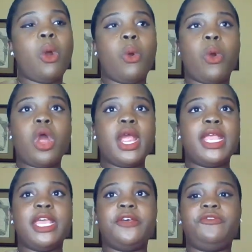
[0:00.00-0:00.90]
Or
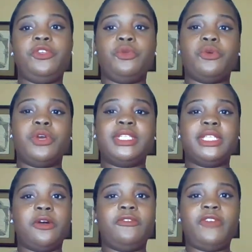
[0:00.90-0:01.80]
if your
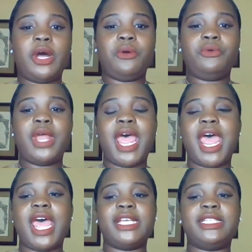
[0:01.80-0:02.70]
cell phone
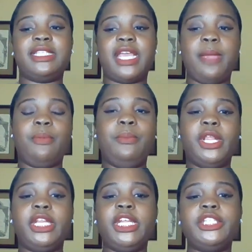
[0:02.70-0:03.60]
has the
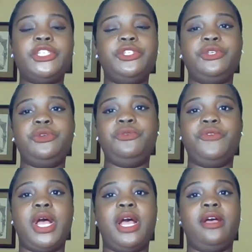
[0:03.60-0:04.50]
capability to
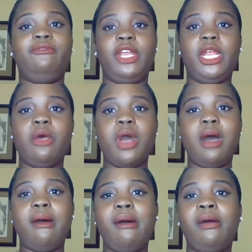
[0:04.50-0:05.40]
do a video
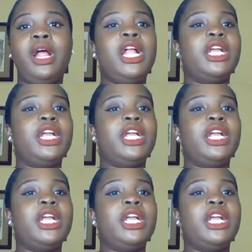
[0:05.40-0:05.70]
call,